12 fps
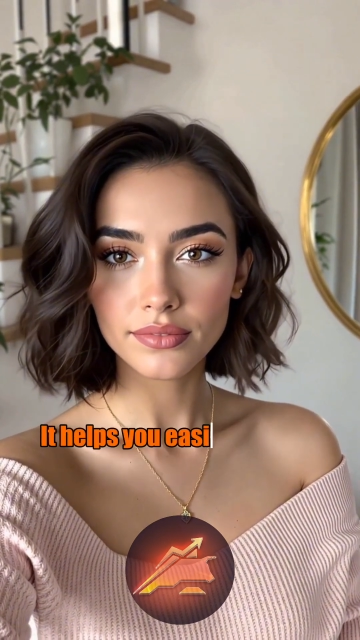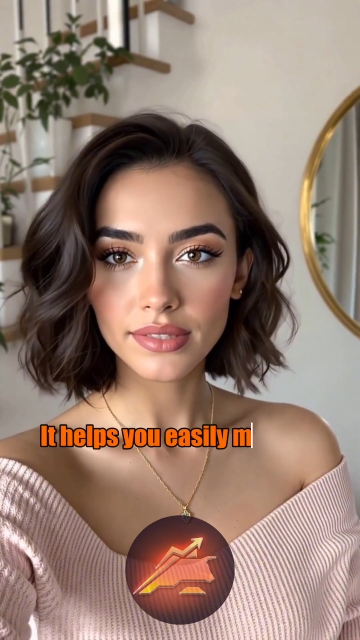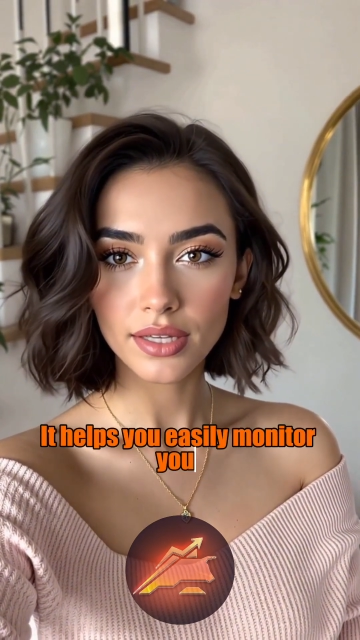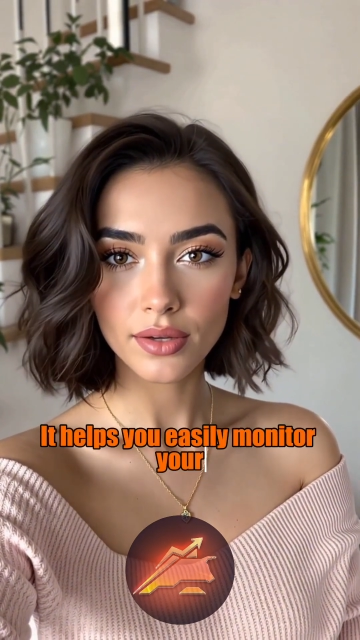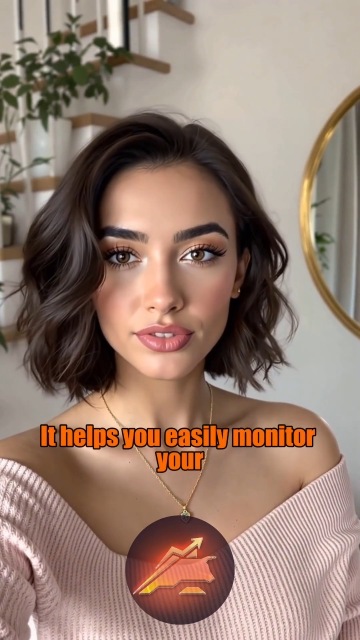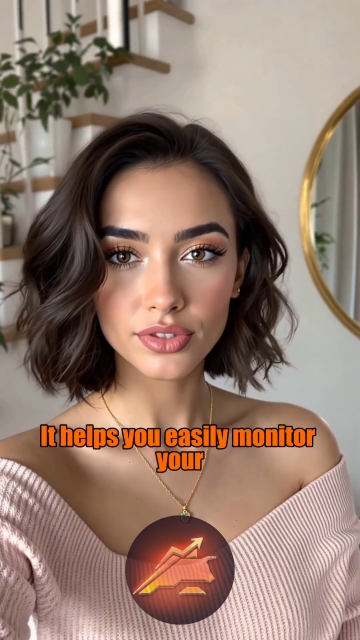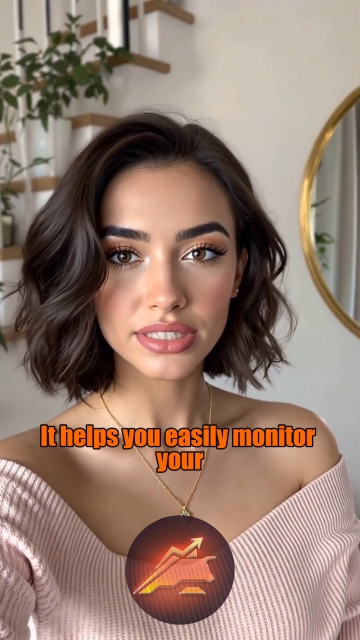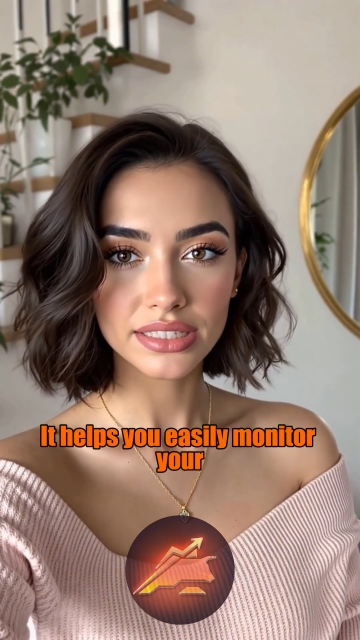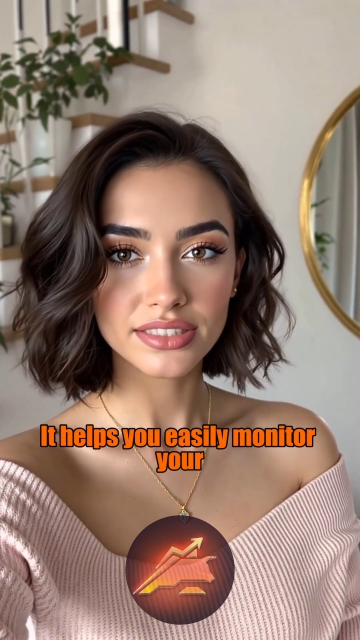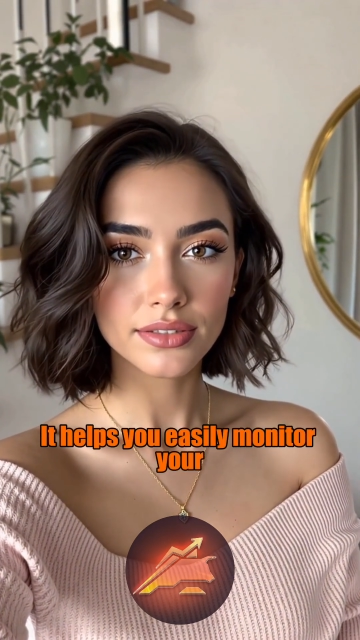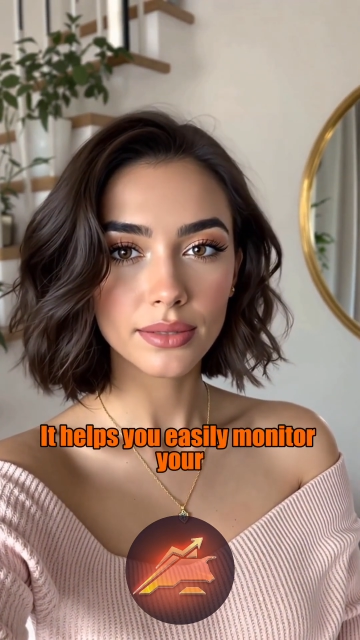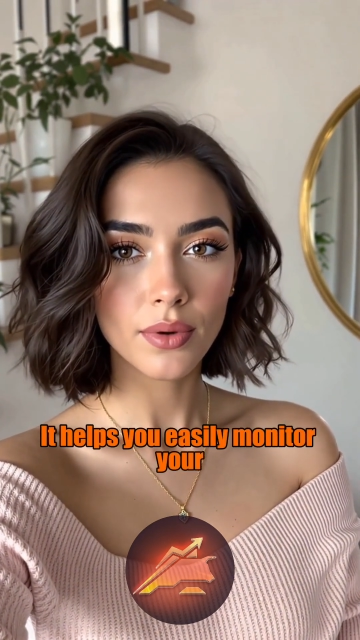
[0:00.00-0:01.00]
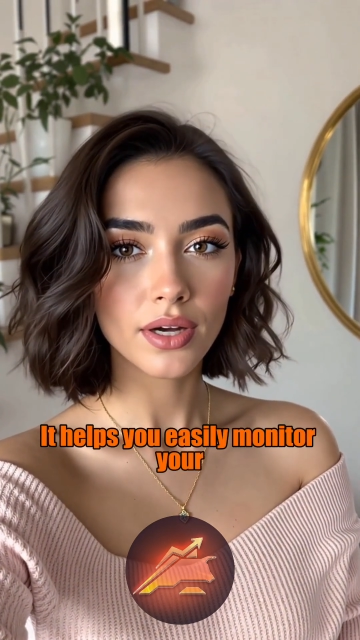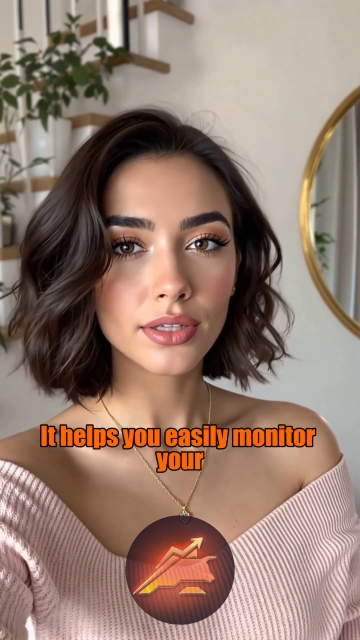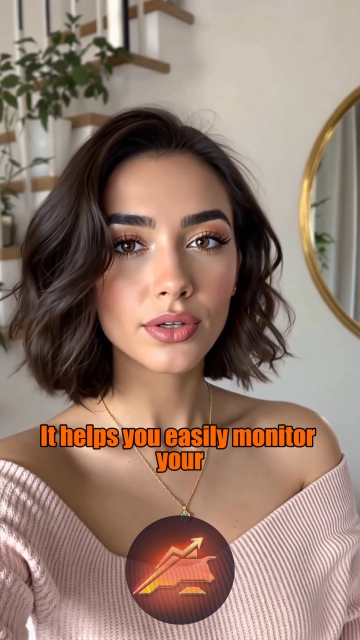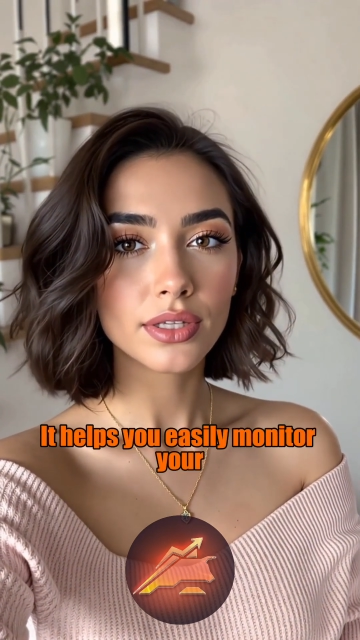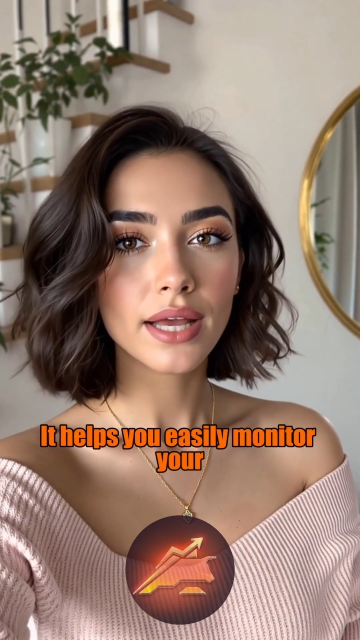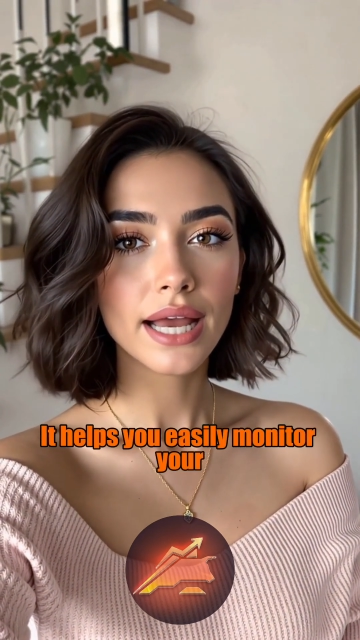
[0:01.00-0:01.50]
It helps you easily
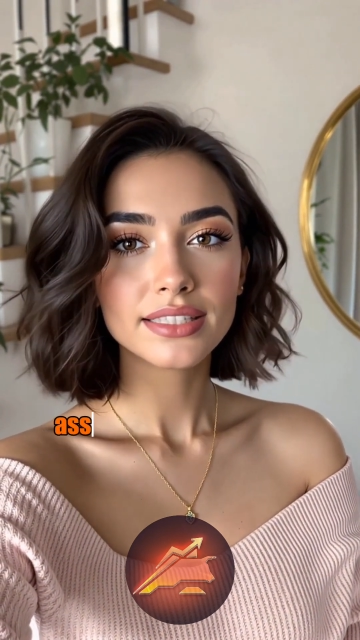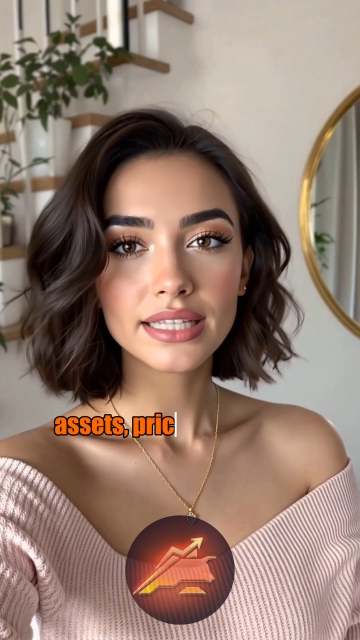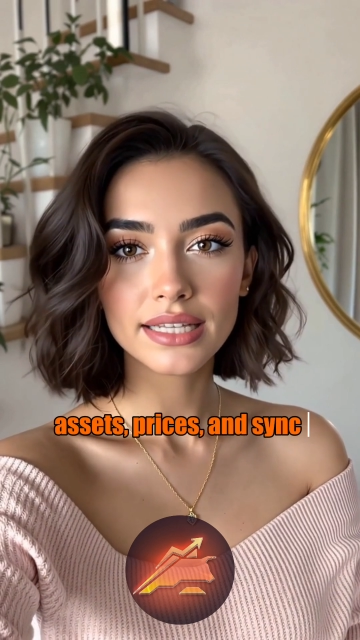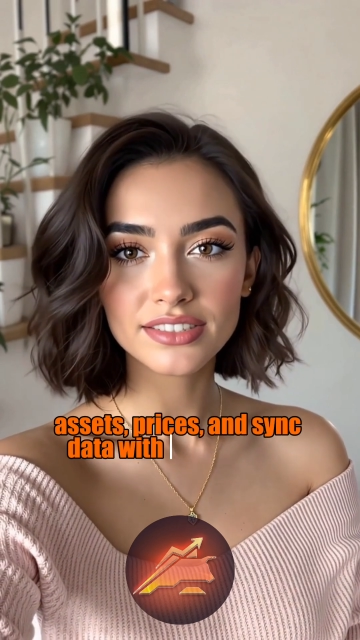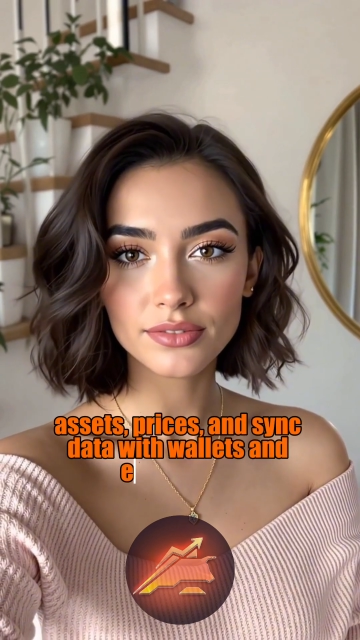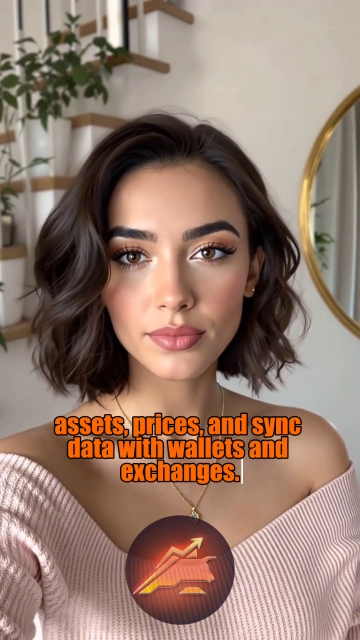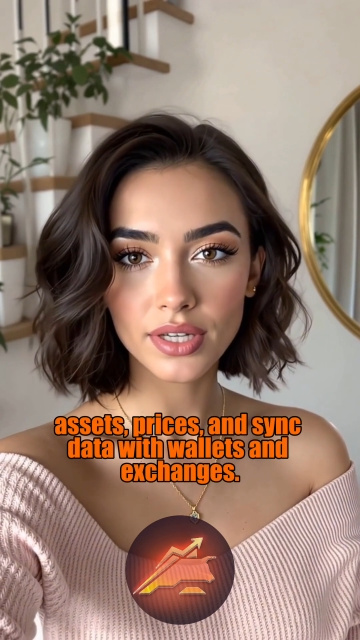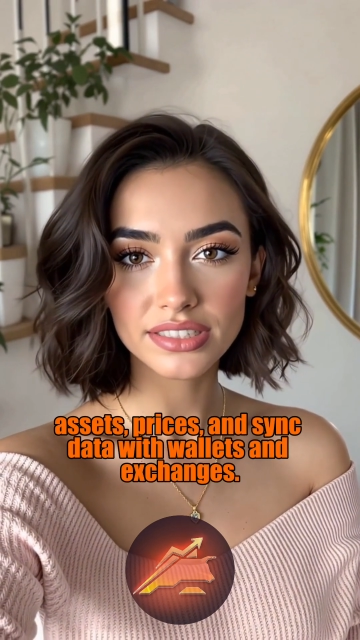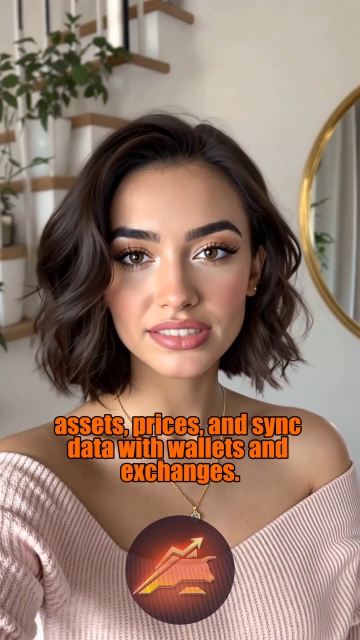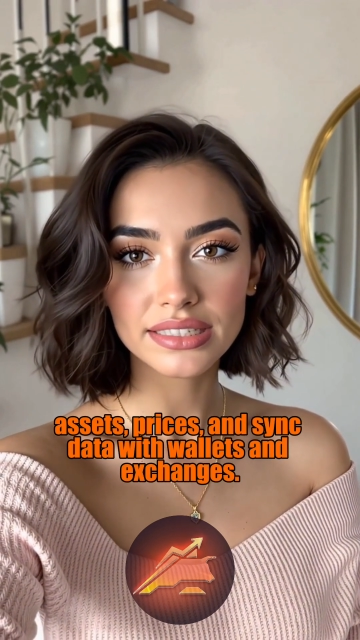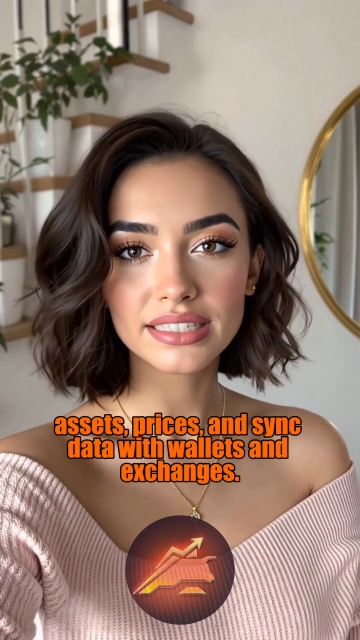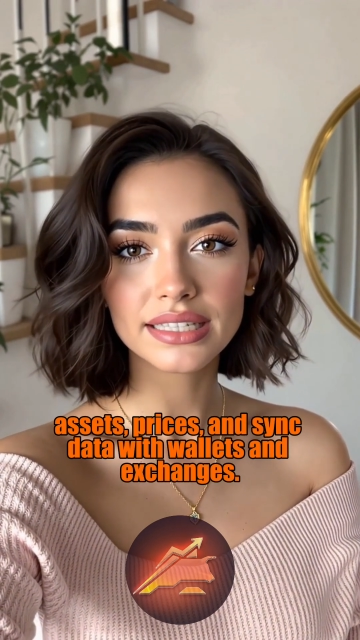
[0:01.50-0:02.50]
monitor your assets, prices,